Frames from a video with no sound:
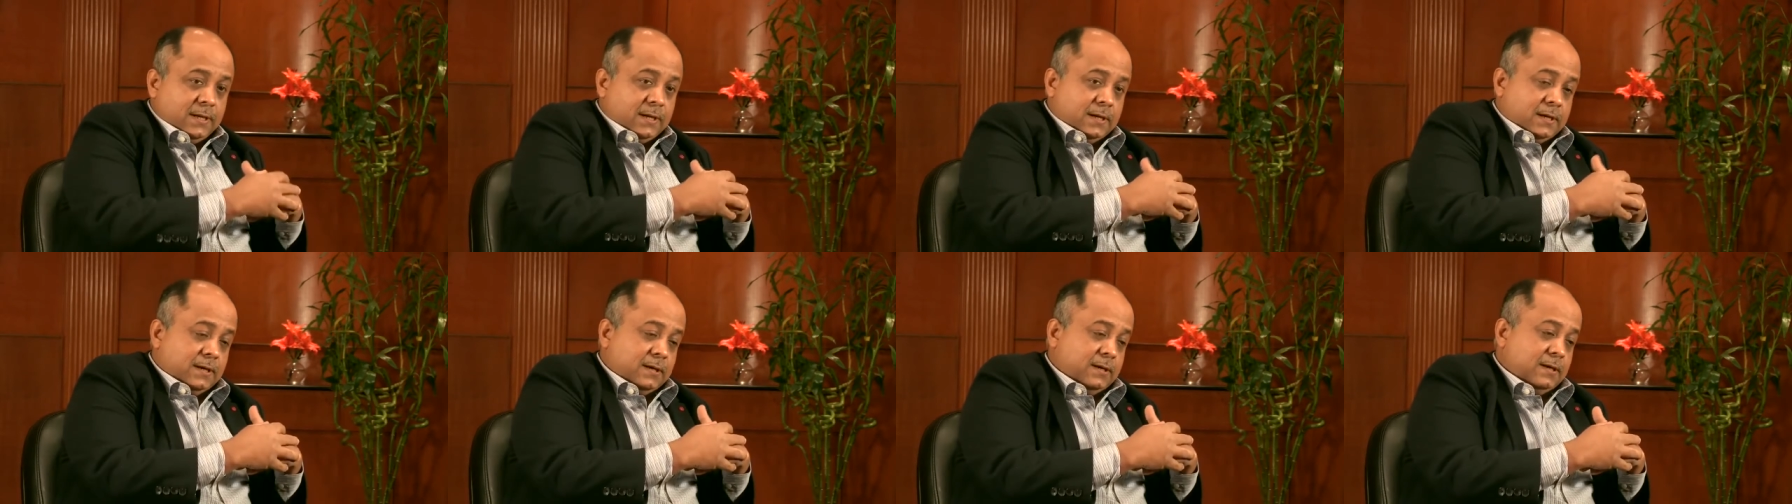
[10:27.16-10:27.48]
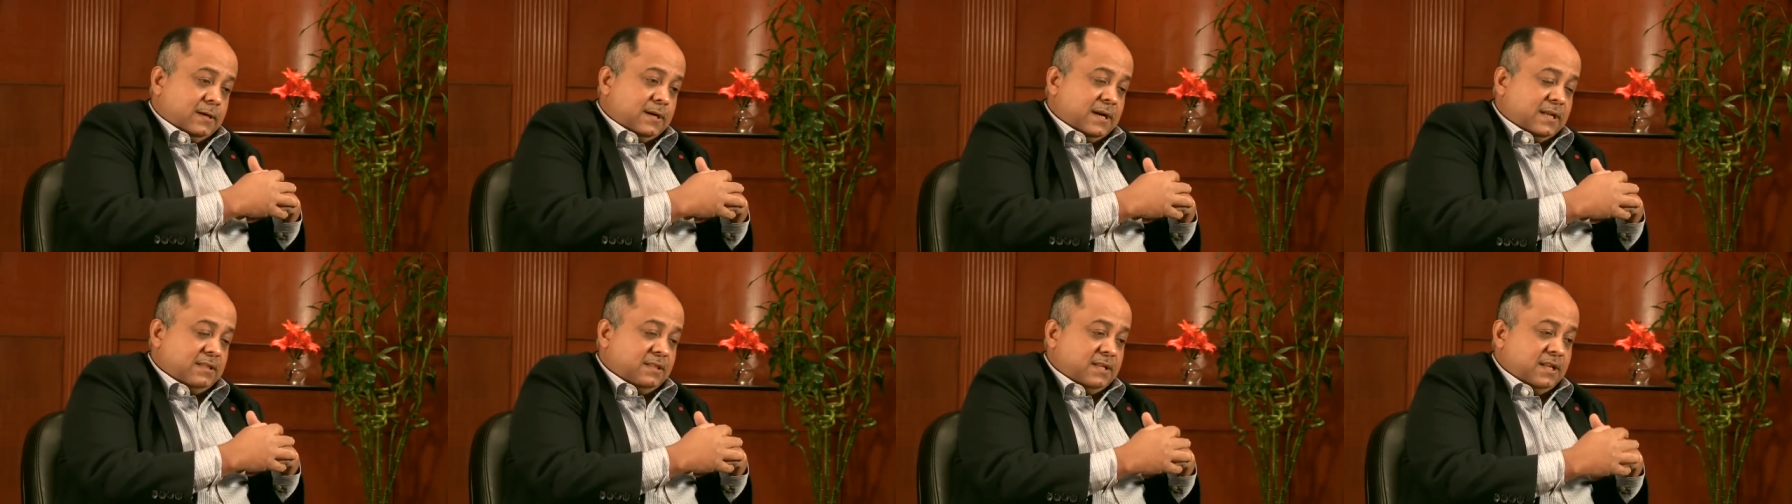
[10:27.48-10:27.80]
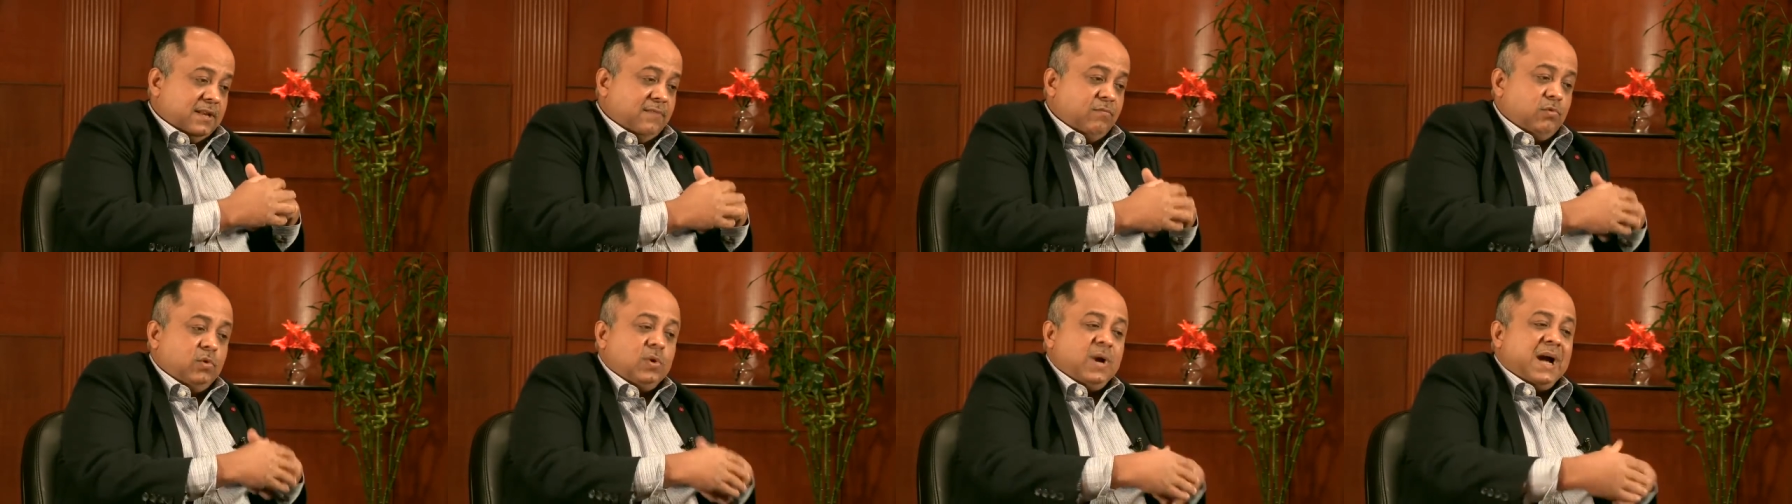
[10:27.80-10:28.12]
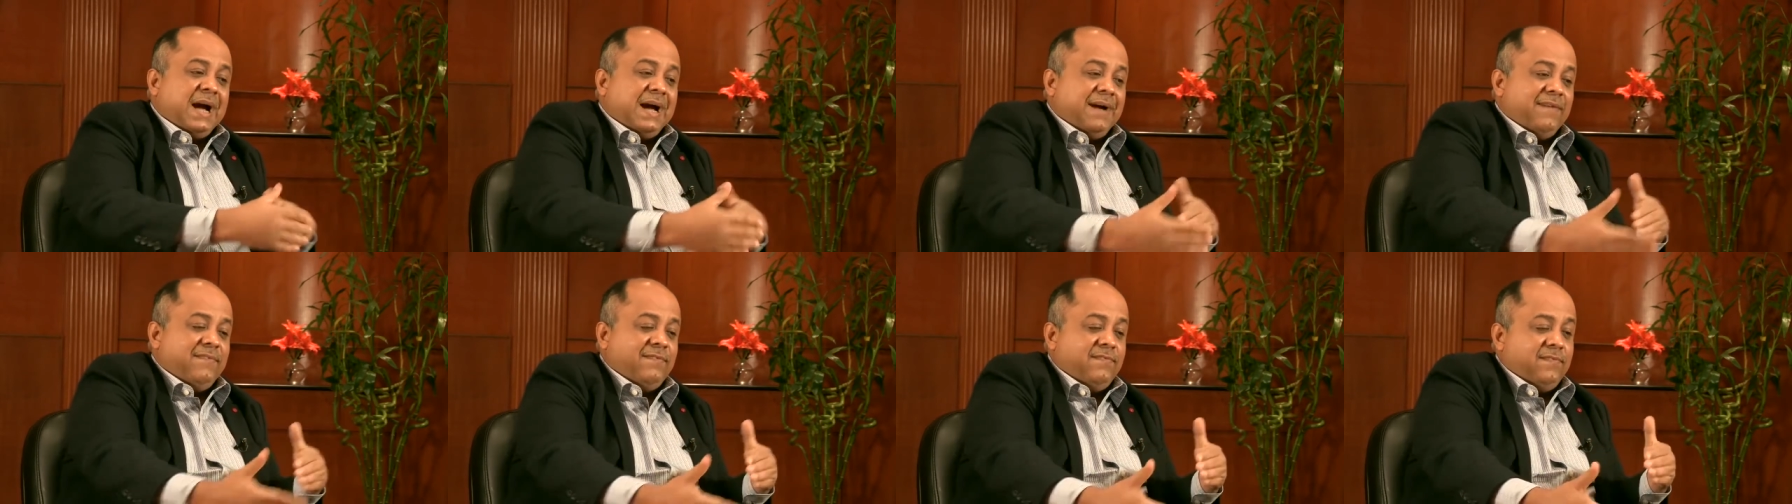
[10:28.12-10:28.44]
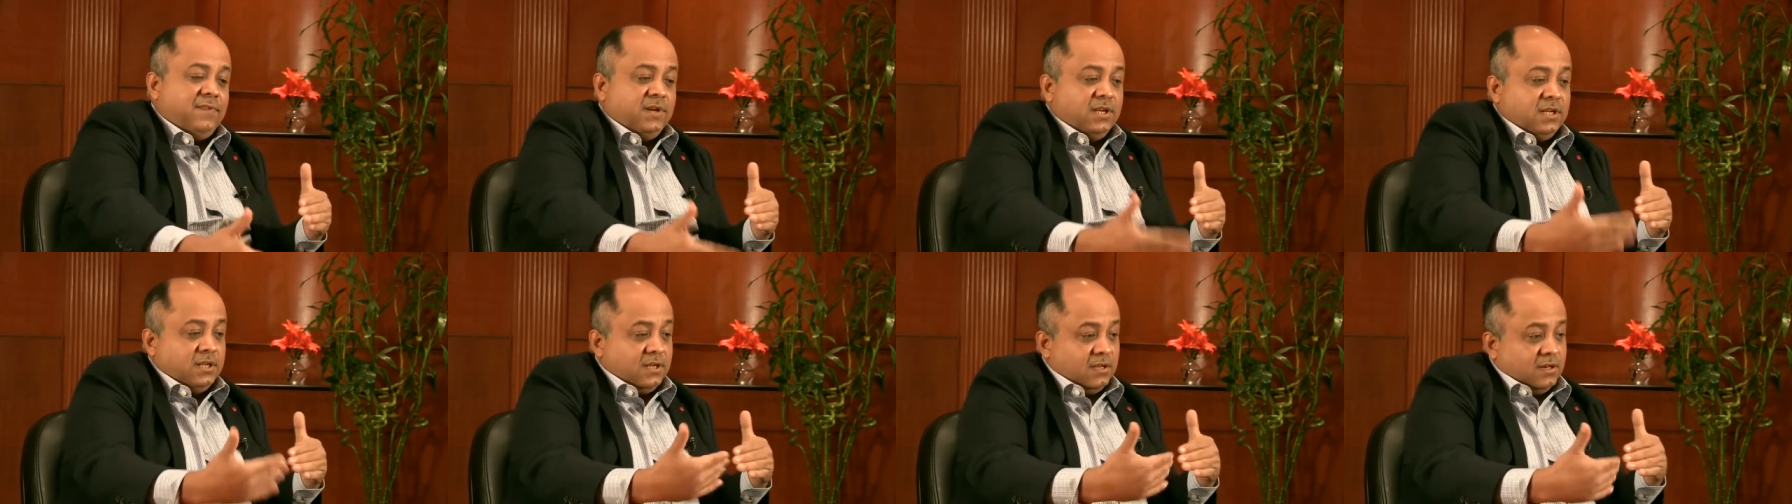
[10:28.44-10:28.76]
Uh, and then if you
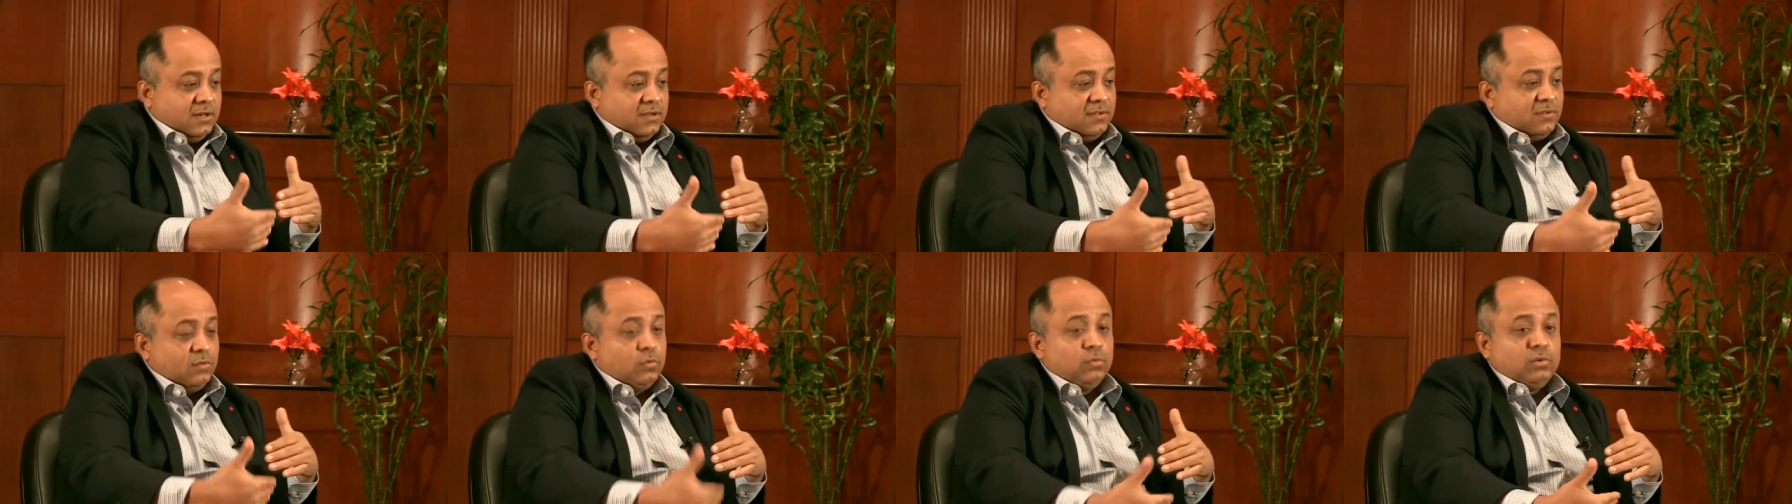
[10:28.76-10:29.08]
have a